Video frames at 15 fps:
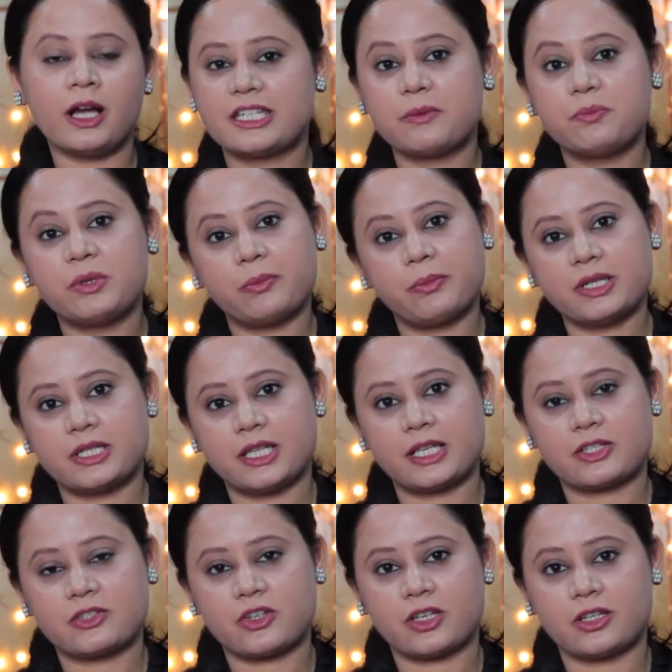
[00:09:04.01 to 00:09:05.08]
Tip number
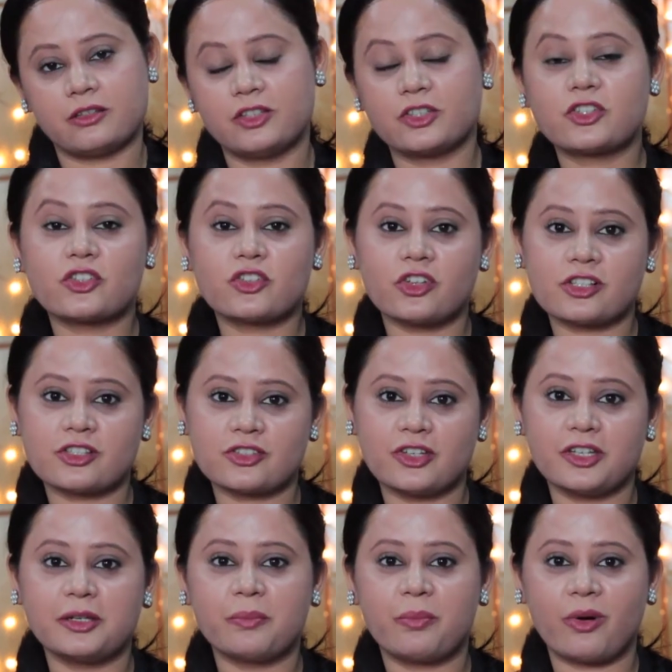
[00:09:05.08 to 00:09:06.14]
16. This is also
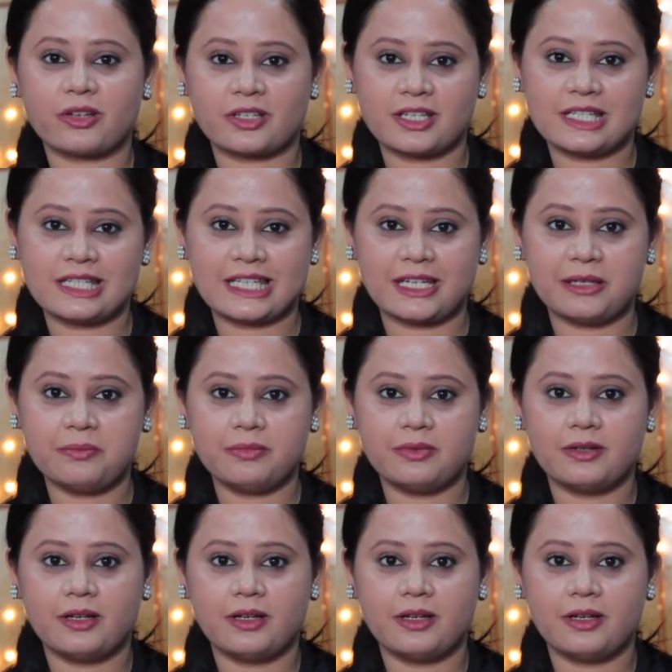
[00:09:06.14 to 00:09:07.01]
an important tip.